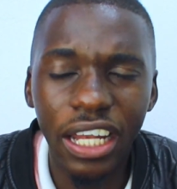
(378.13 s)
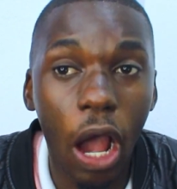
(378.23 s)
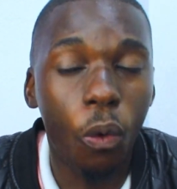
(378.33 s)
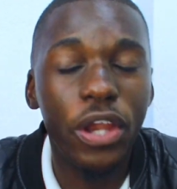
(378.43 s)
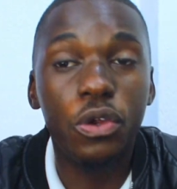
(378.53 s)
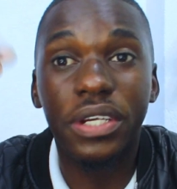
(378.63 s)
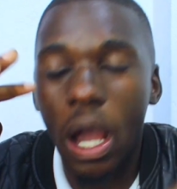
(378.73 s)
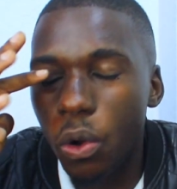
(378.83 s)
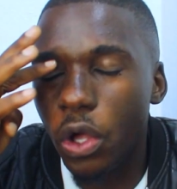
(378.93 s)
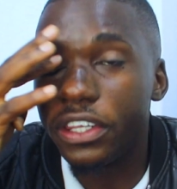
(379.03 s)
Now when you
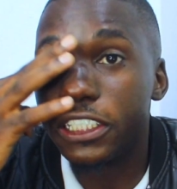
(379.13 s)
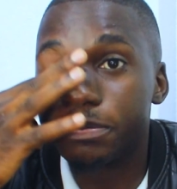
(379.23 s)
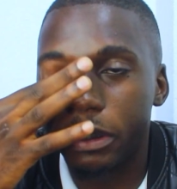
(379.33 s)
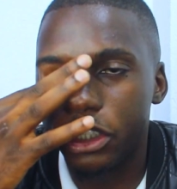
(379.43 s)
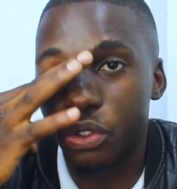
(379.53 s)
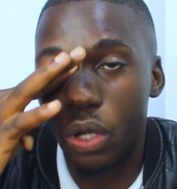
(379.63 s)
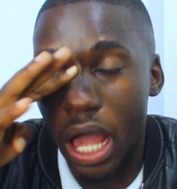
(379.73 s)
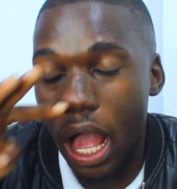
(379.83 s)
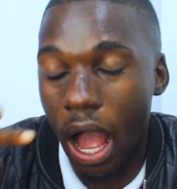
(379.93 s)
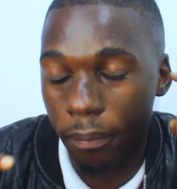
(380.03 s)
download this
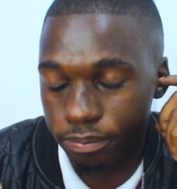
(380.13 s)
particular